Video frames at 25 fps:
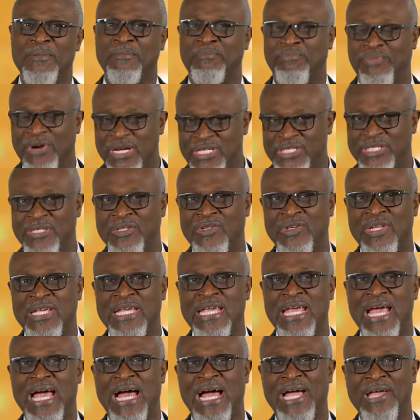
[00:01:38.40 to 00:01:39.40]

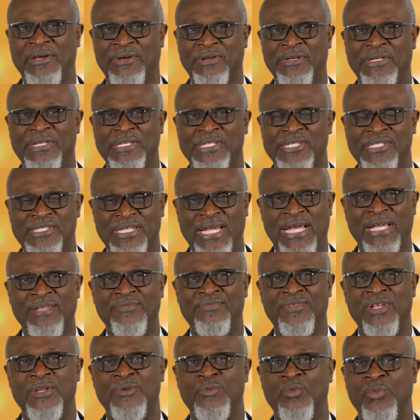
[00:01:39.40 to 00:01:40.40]
Presently, I understand
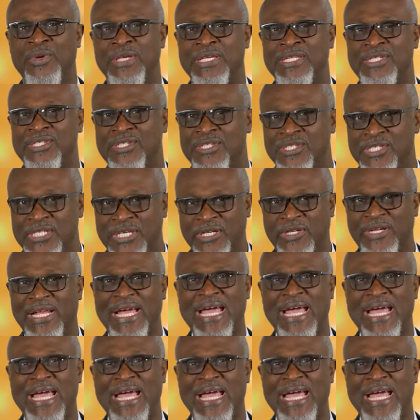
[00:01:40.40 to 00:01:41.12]
that we still